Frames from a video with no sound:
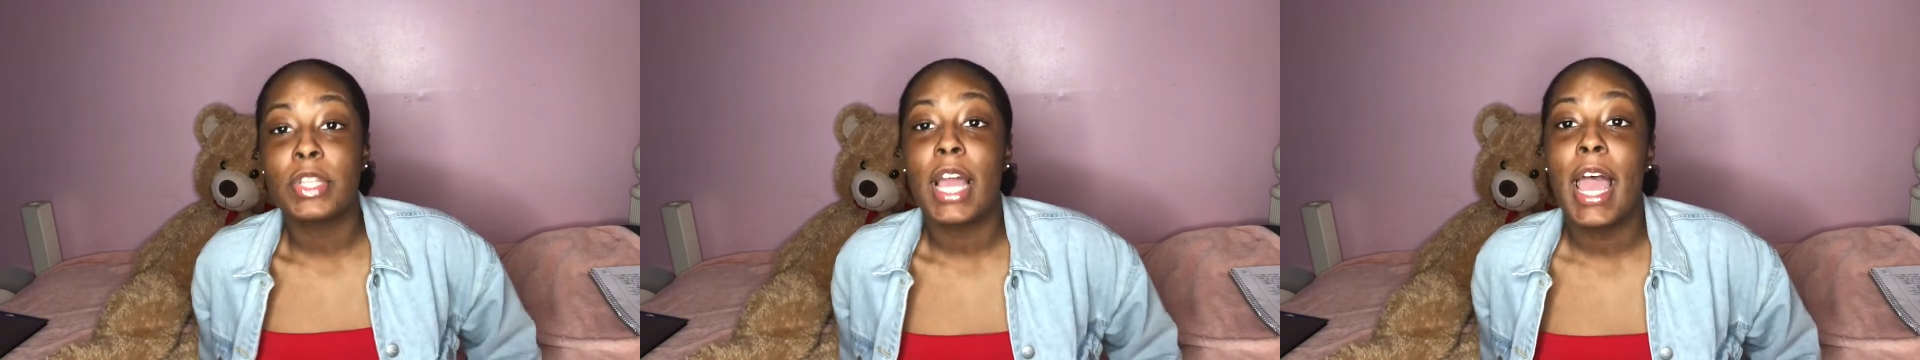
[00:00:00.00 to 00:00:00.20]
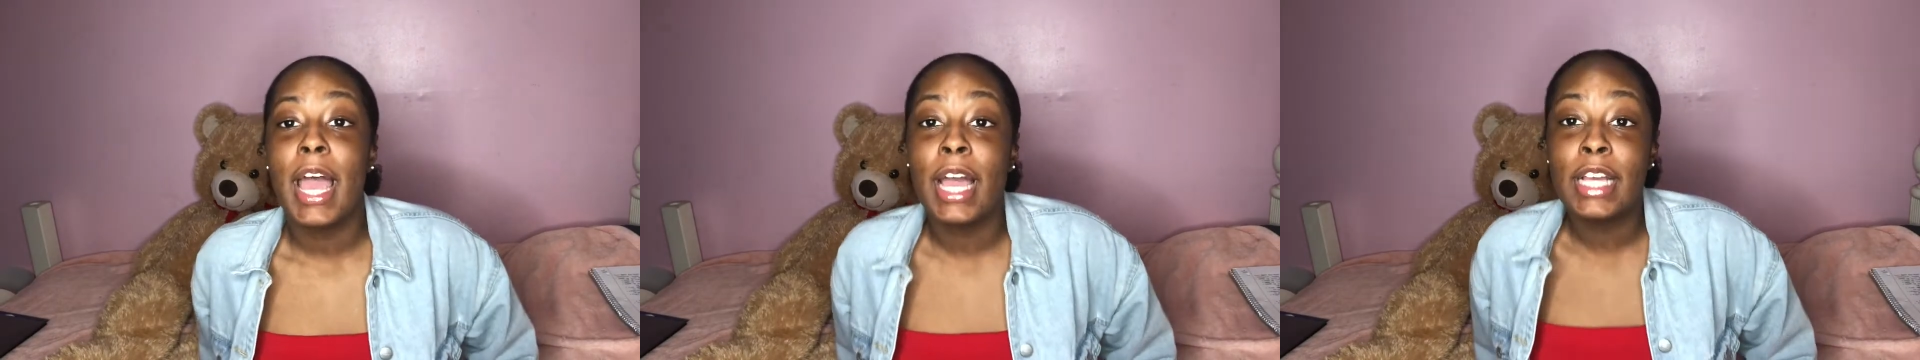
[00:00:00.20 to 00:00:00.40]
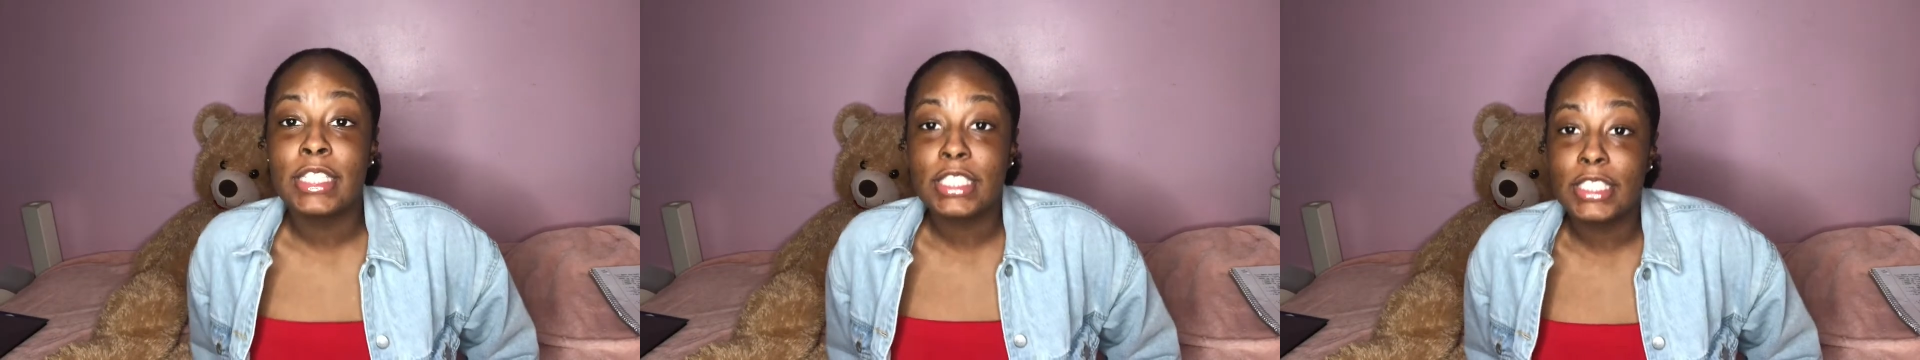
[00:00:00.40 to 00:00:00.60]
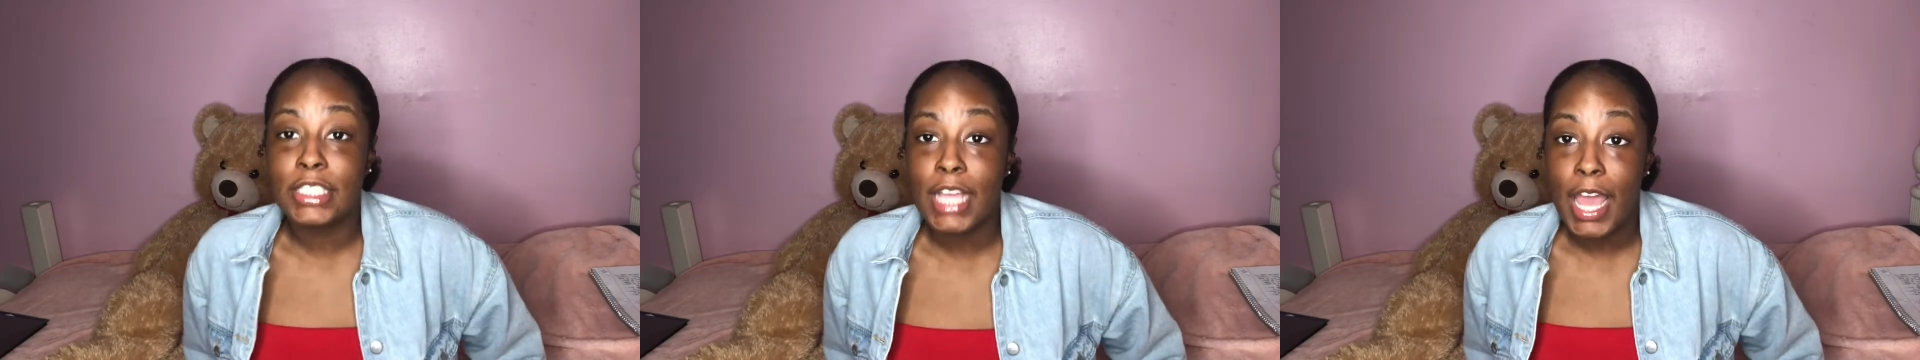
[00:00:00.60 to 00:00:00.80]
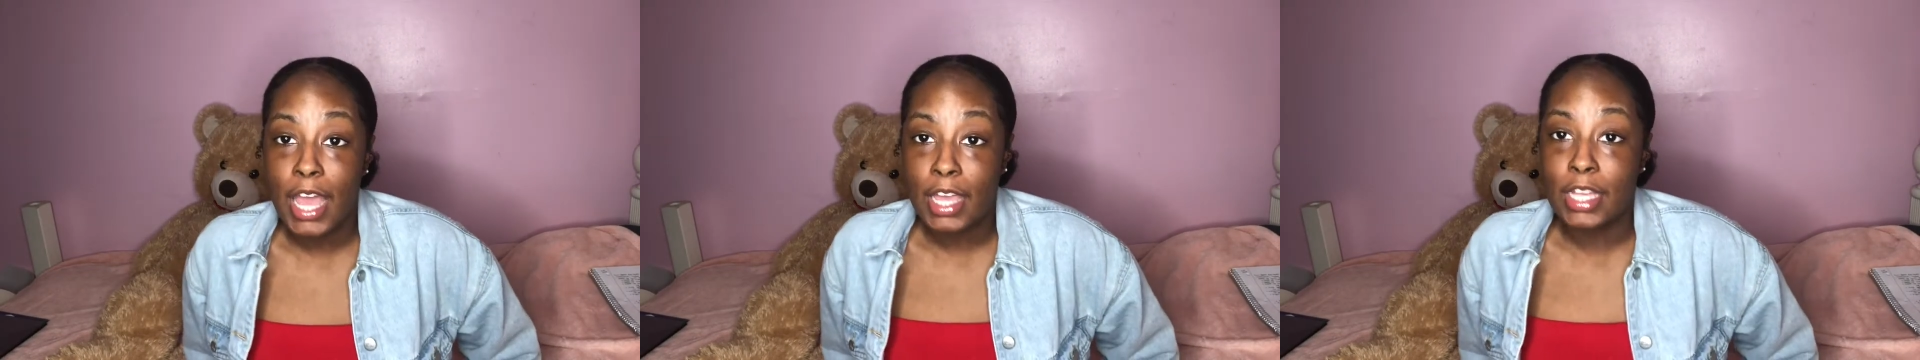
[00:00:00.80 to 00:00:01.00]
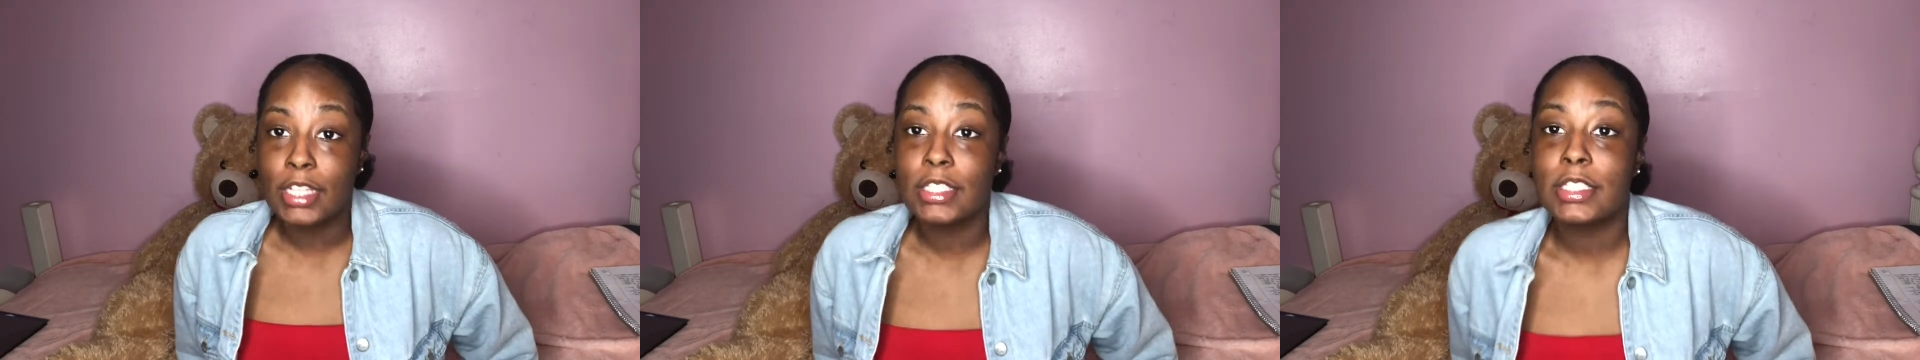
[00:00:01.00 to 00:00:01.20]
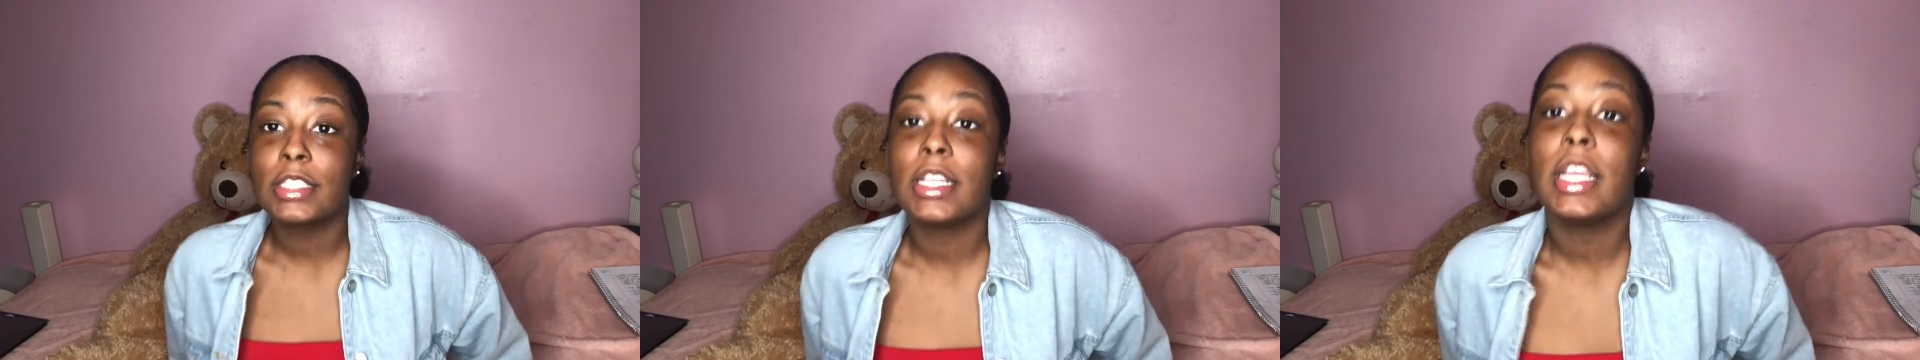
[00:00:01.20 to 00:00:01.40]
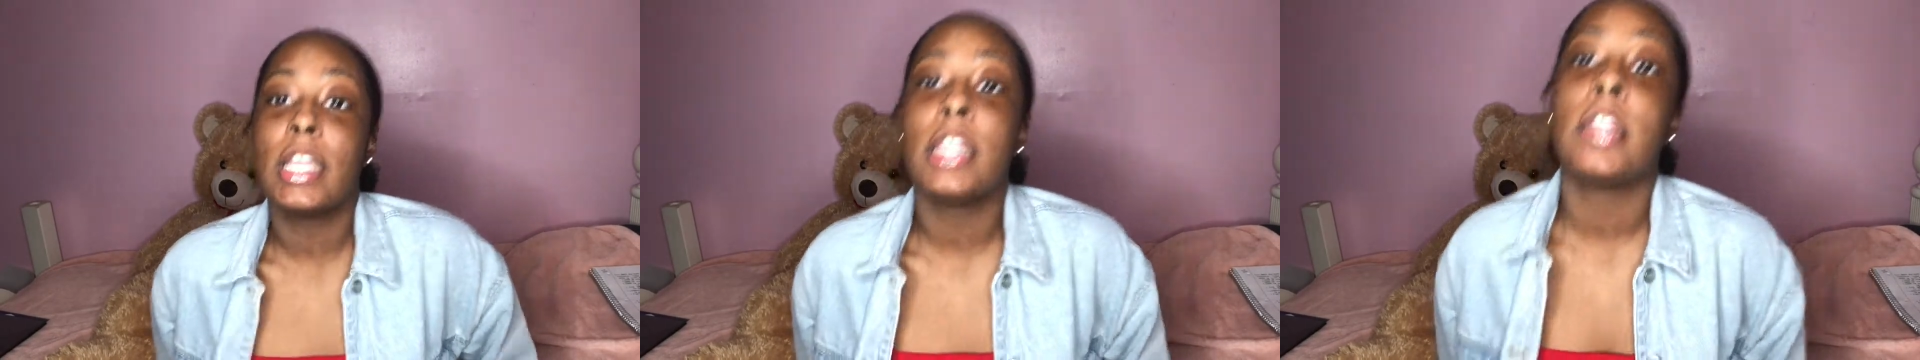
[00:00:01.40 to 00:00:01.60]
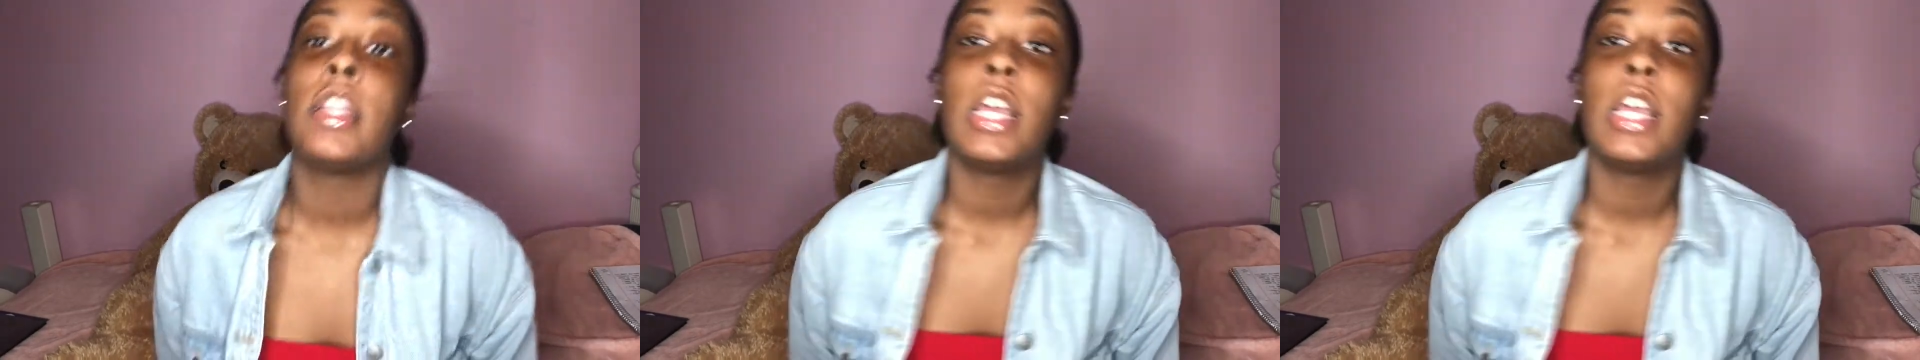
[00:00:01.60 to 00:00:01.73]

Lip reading: hashtags in